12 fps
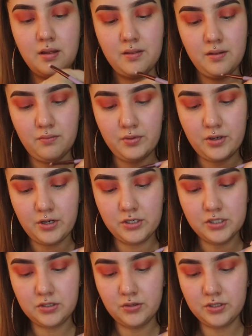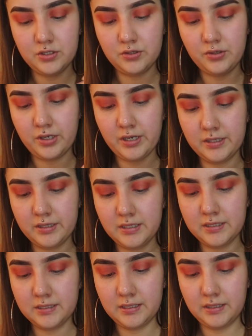And then we are just going to cut
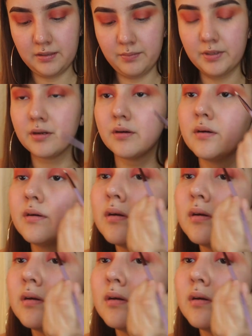this in the middle.